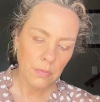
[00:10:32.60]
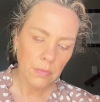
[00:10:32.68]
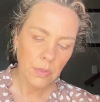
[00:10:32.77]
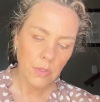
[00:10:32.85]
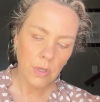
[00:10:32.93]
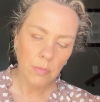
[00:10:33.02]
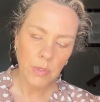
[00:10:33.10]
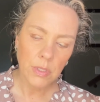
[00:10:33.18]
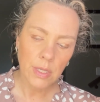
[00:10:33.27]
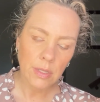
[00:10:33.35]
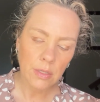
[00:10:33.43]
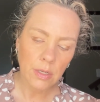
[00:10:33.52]
So I'm
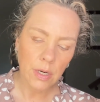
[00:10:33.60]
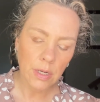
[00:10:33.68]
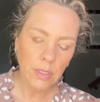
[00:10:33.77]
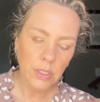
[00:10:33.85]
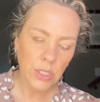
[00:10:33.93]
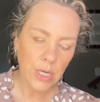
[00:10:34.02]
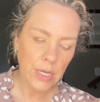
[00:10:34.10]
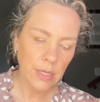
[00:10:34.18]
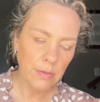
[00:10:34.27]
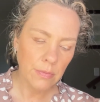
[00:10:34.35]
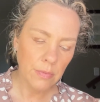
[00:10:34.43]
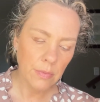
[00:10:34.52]
using the darkest
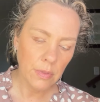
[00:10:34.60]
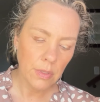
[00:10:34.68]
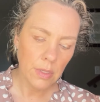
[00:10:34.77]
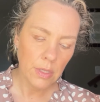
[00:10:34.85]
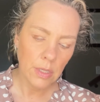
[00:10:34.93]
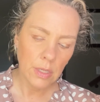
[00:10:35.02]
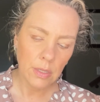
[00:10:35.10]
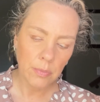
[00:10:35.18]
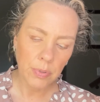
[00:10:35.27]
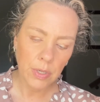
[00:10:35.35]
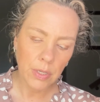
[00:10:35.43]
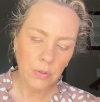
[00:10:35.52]
shade in the
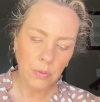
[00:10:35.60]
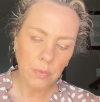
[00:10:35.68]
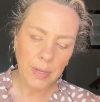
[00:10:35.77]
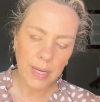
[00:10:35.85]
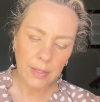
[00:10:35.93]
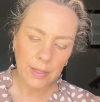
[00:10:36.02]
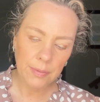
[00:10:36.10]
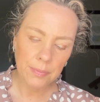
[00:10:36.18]
Pretty Cool palette.